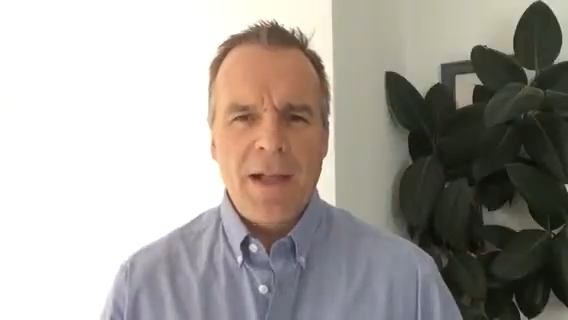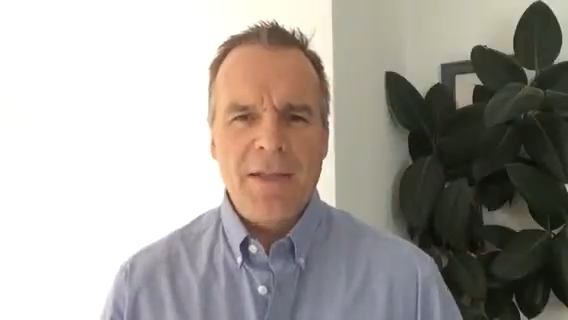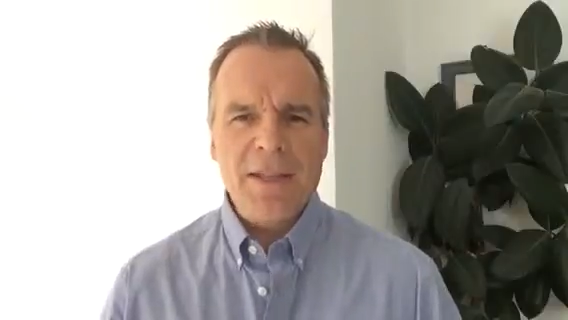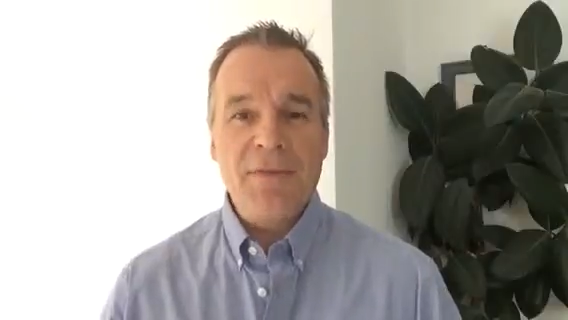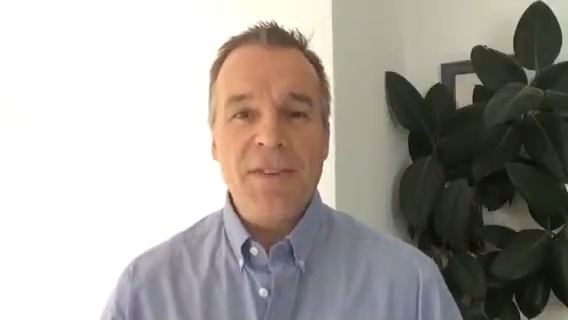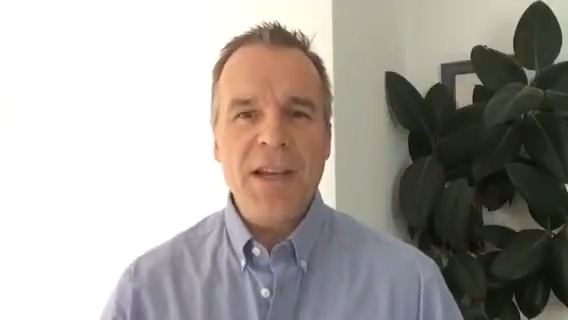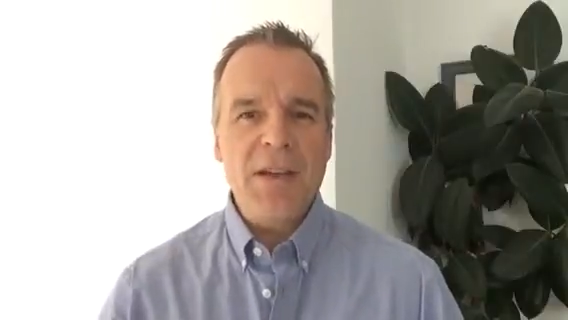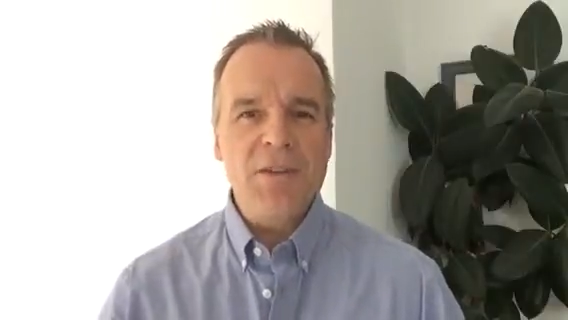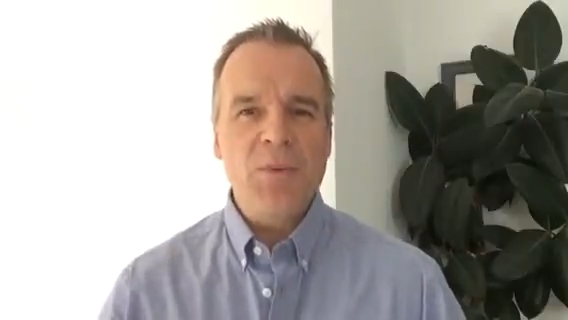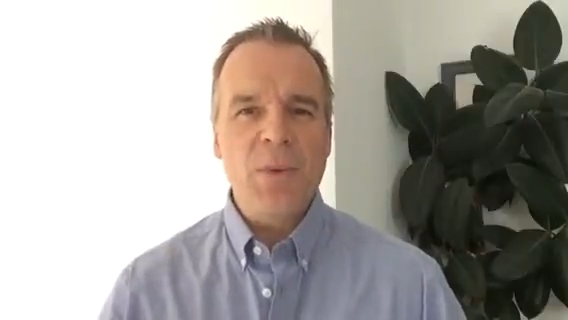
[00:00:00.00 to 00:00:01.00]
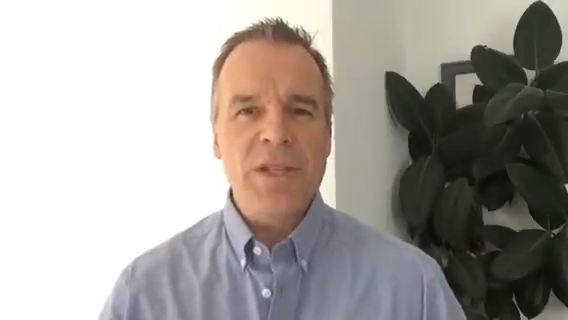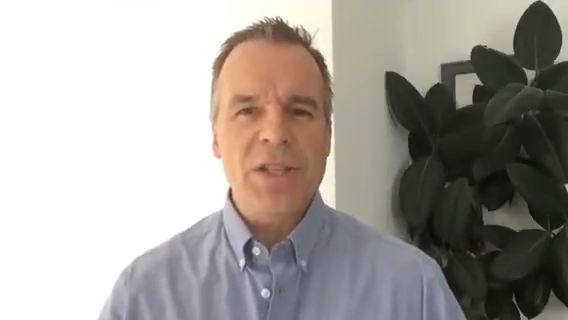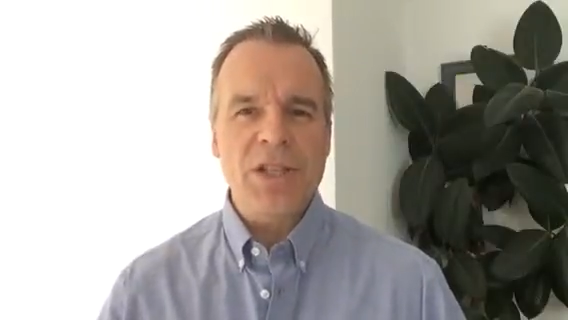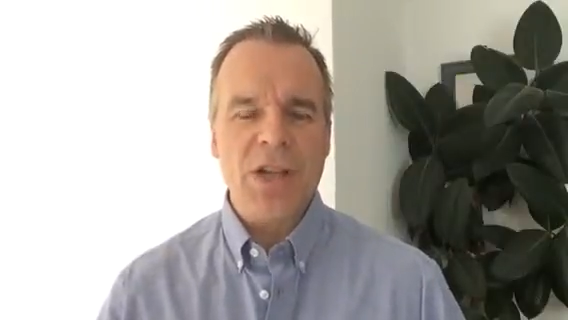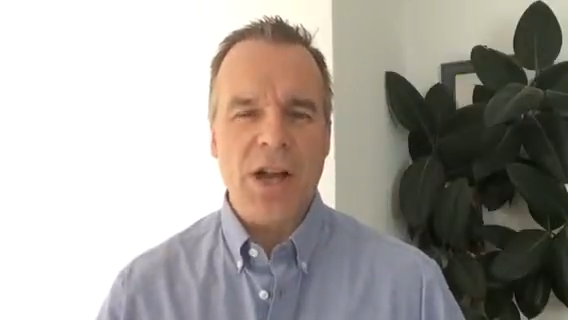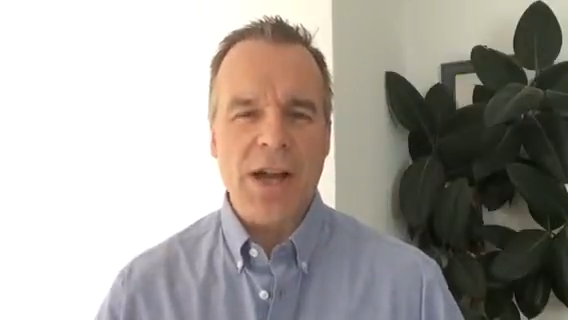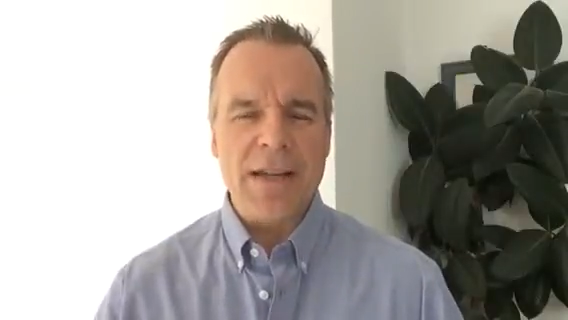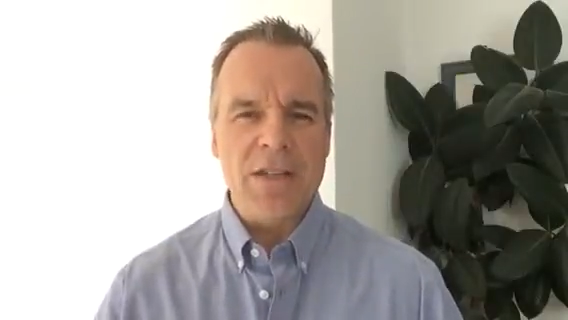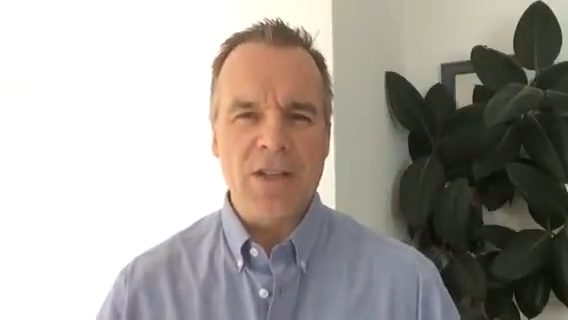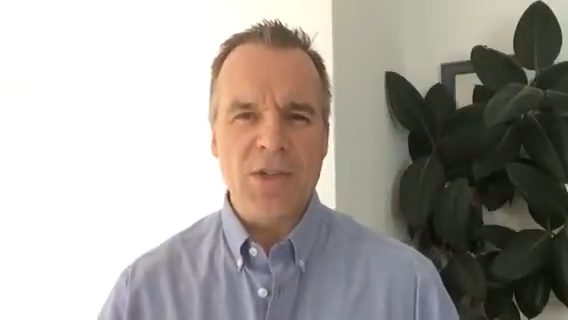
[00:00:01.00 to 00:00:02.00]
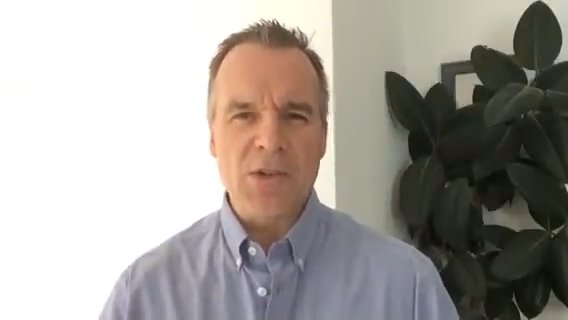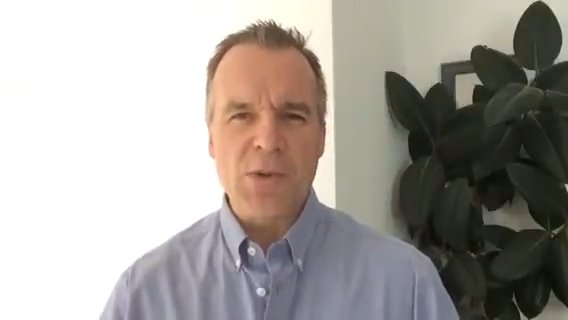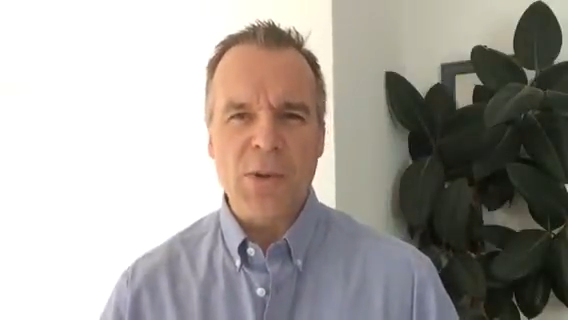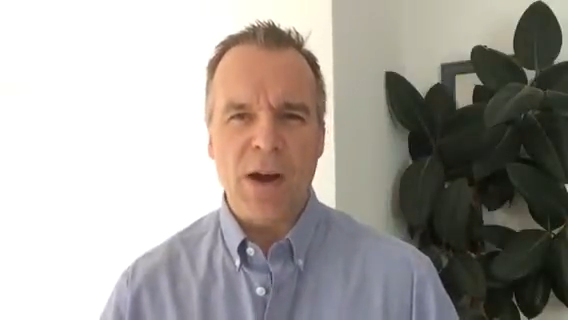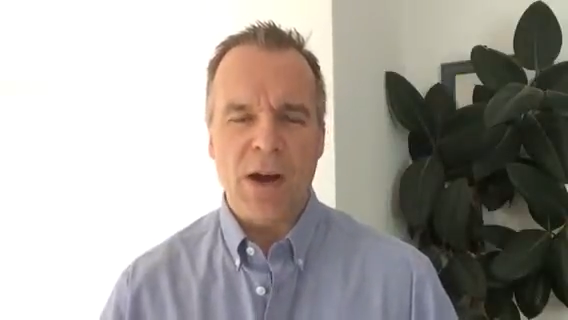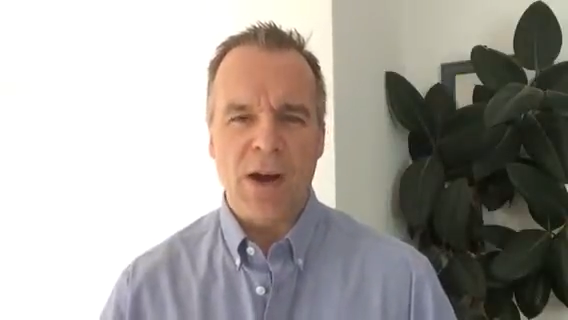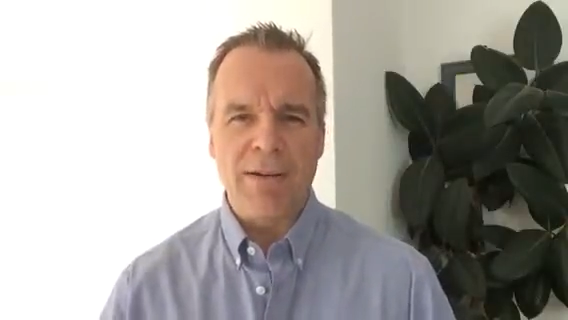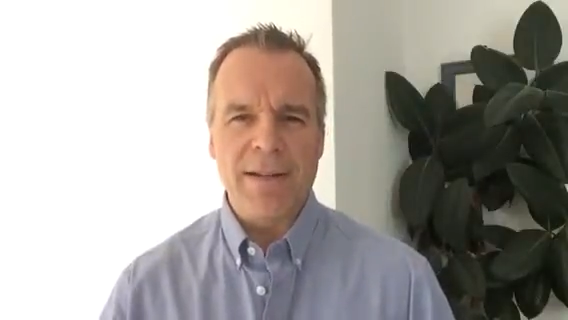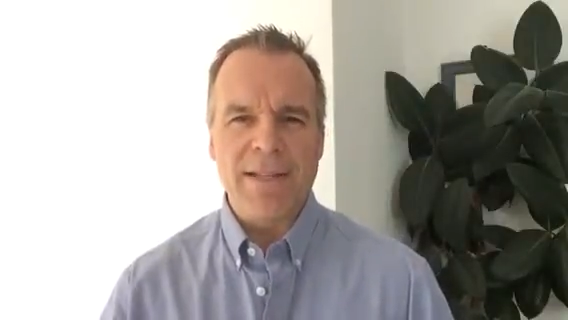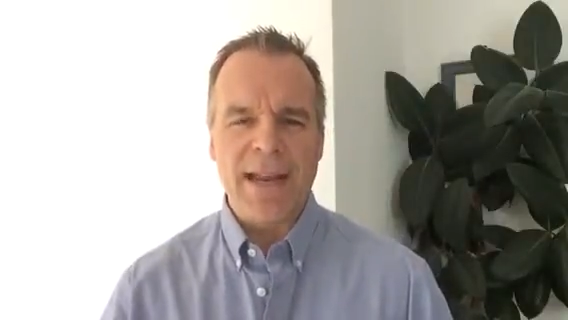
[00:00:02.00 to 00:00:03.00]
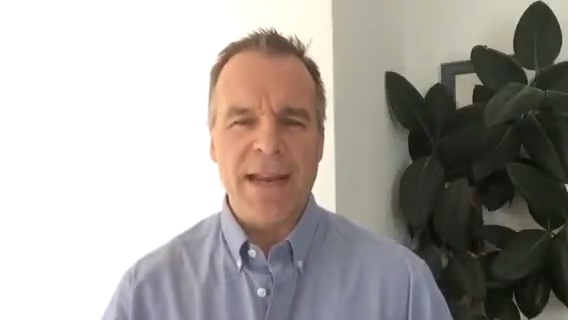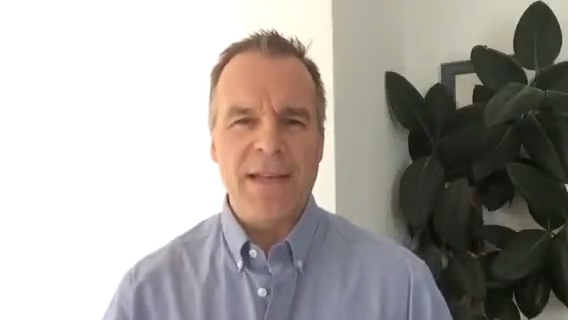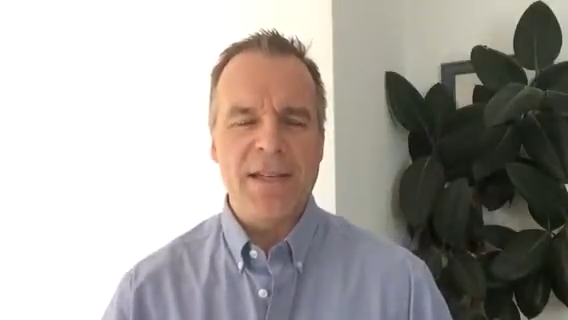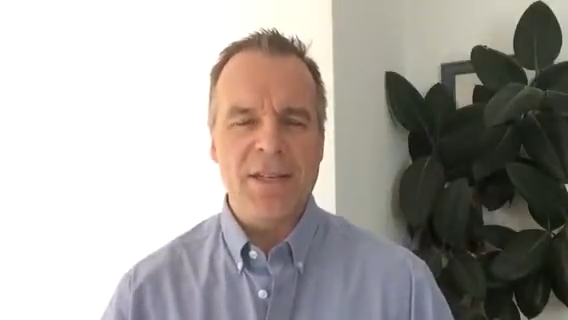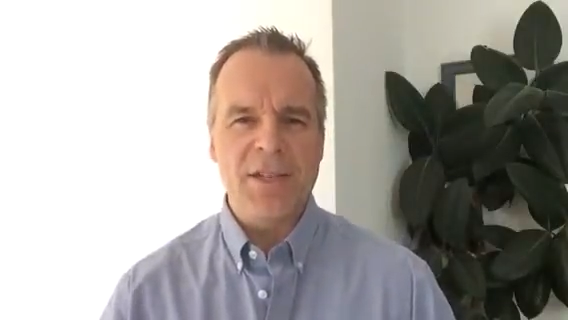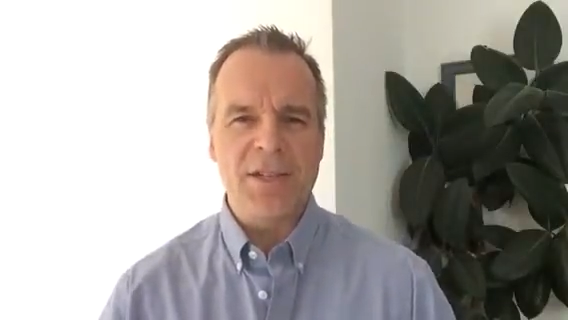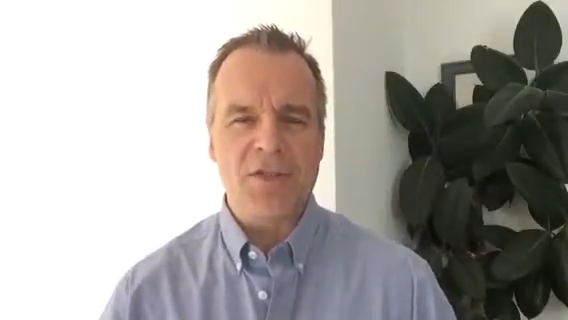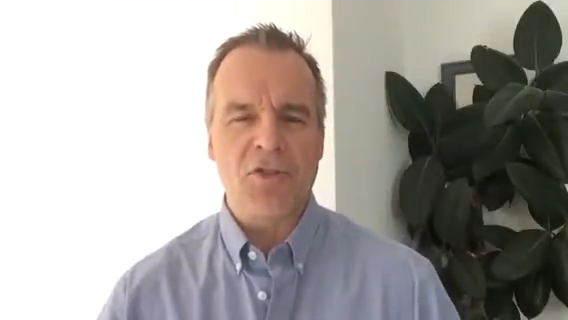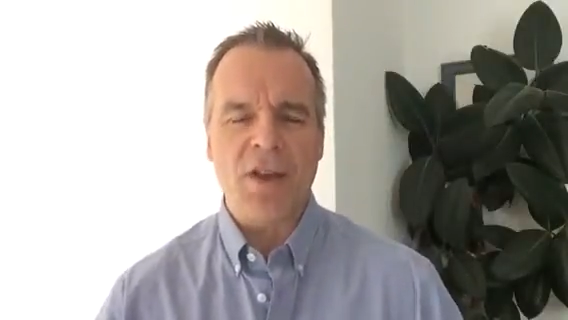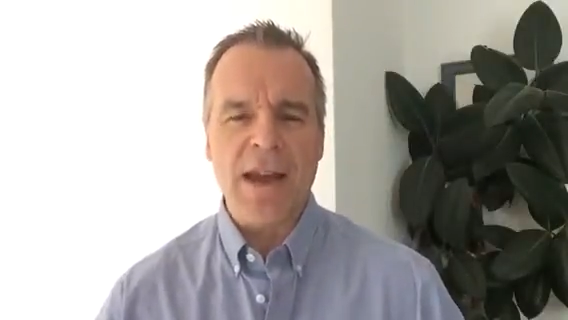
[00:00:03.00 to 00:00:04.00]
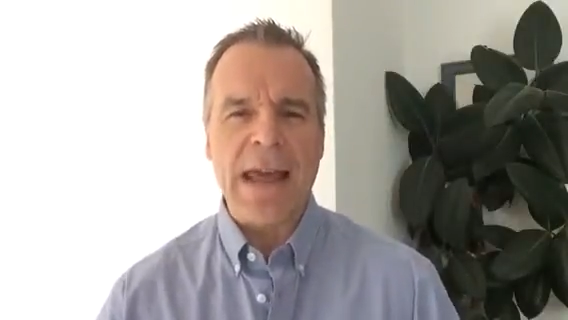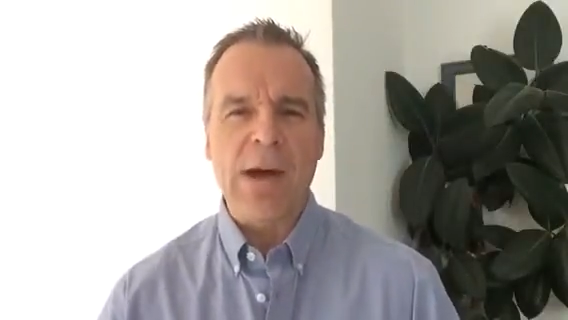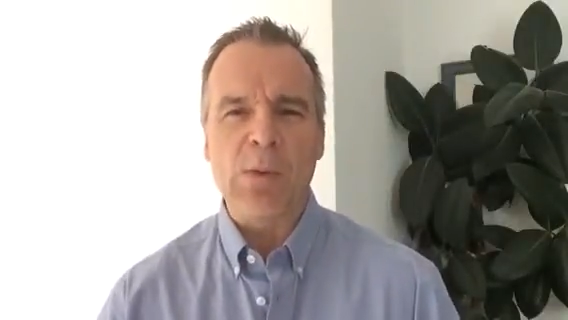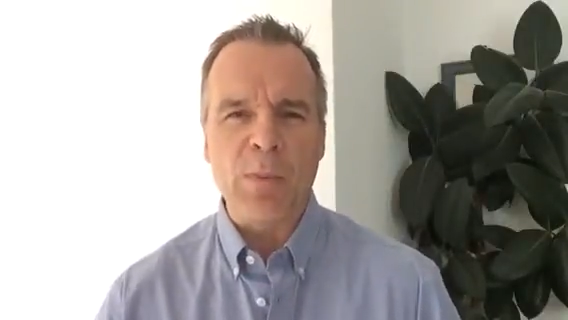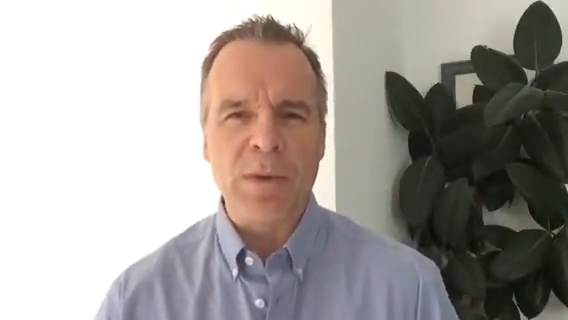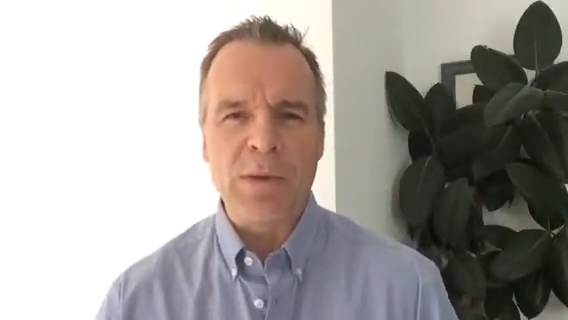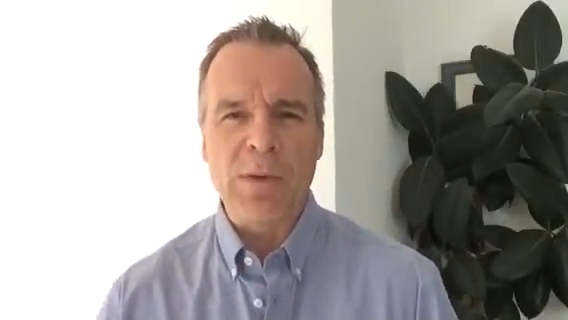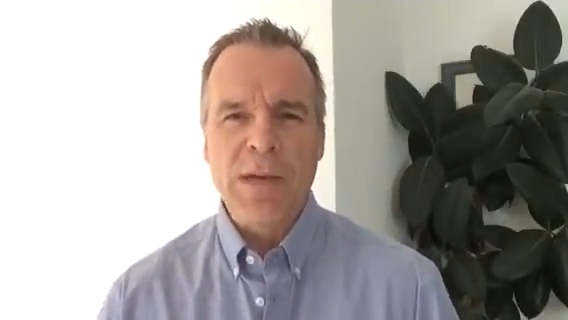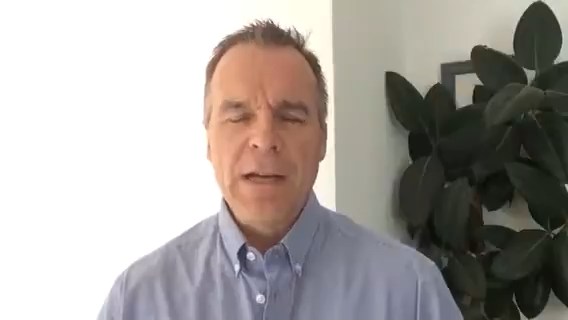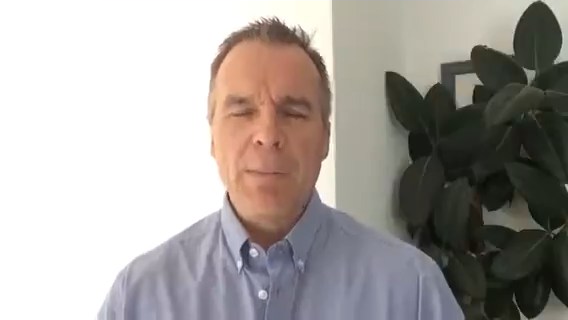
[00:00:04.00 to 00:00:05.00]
These videos which I do are intended to try and help you